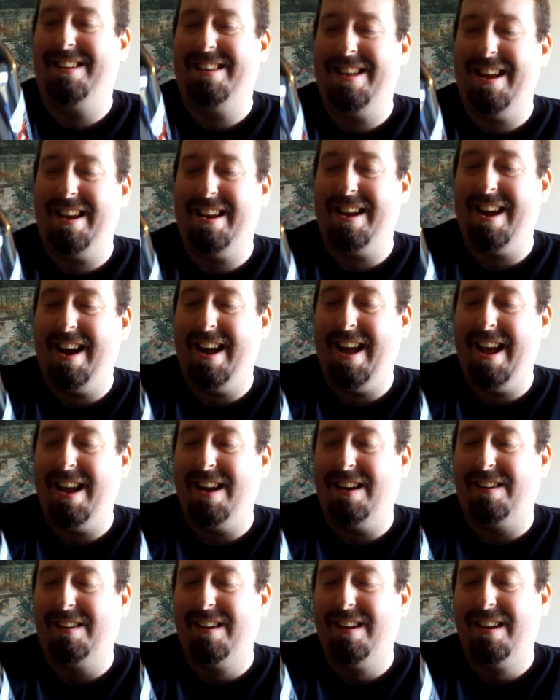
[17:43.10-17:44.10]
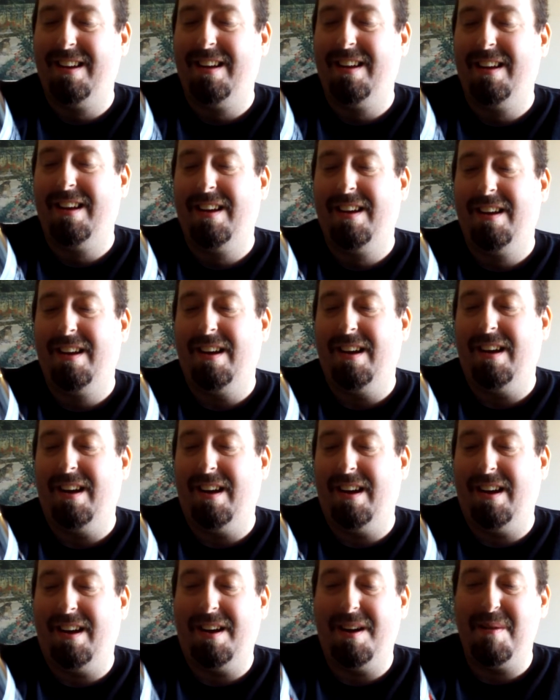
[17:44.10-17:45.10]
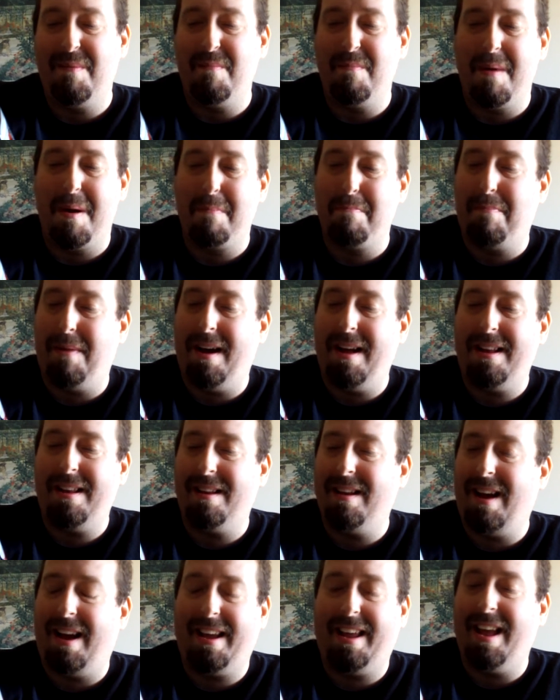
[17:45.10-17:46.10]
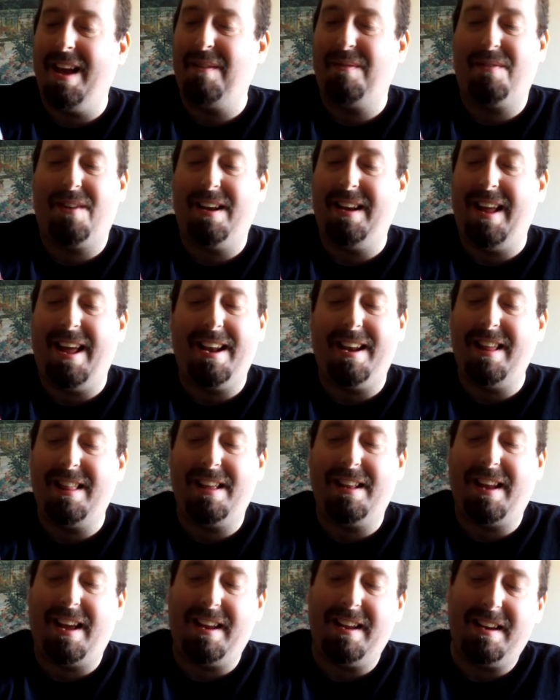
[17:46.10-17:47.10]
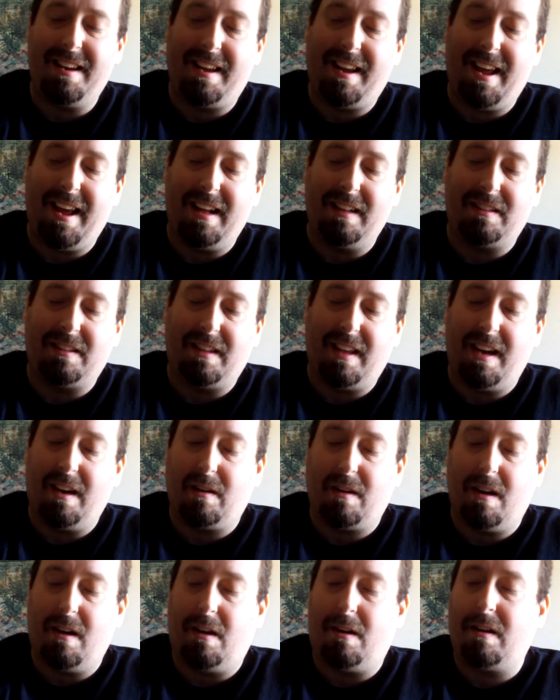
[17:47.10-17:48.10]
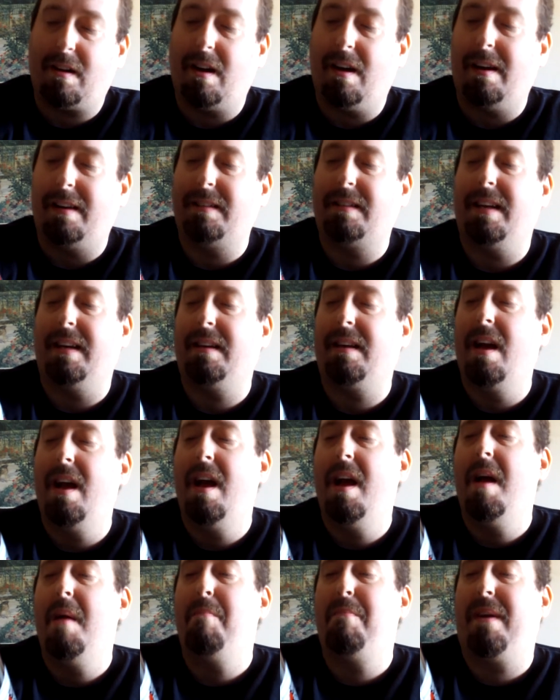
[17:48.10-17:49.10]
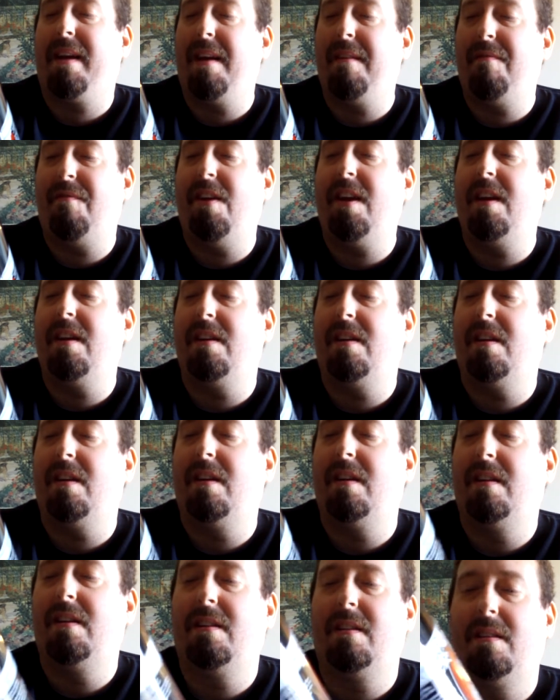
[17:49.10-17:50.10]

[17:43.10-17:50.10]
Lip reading: Dead Guy Ale. But I can't find anything that indicates the alcohol content. But I figure